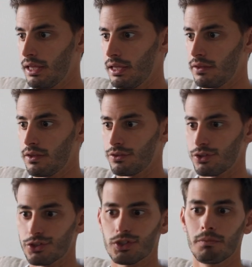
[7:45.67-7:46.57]

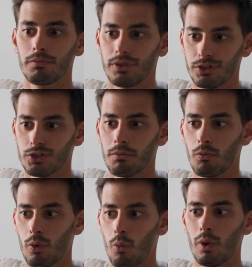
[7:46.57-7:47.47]

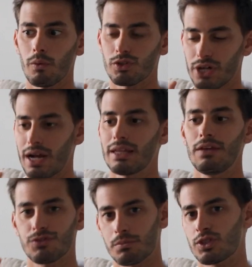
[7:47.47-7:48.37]
we try to
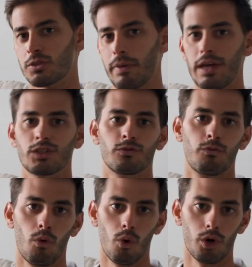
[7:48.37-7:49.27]
leave some space
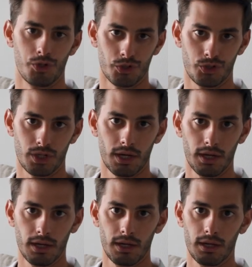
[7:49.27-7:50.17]
for just
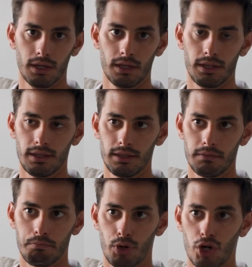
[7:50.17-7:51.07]

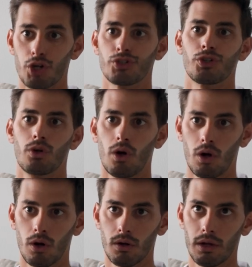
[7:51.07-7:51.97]

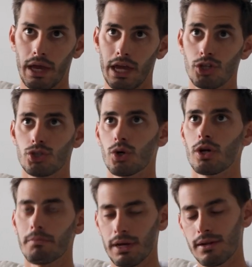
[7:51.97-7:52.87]
personal
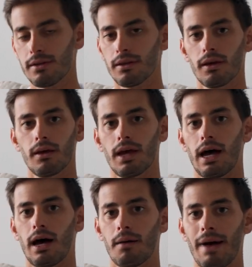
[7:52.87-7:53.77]
enjoyment
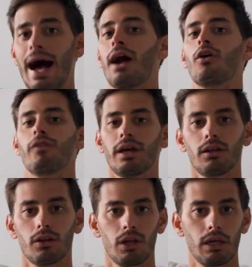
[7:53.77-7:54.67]
out of
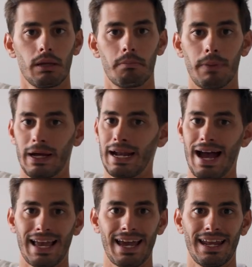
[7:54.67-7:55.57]
it. But
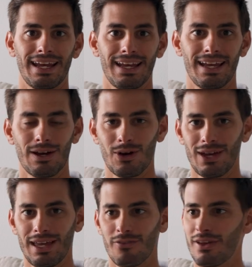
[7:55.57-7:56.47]
again,
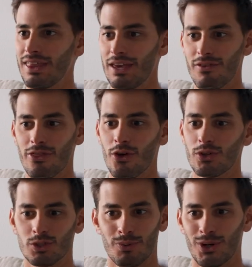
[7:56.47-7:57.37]
even though
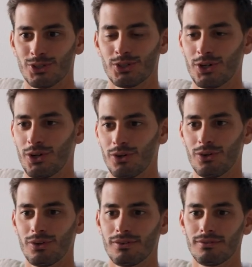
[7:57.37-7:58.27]
it's
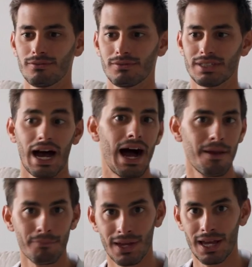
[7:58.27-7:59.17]
personal
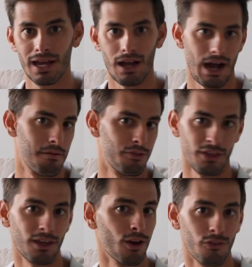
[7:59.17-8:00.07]
time, I'm
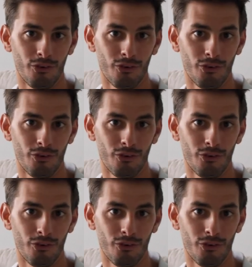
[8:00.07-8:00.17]
thinking of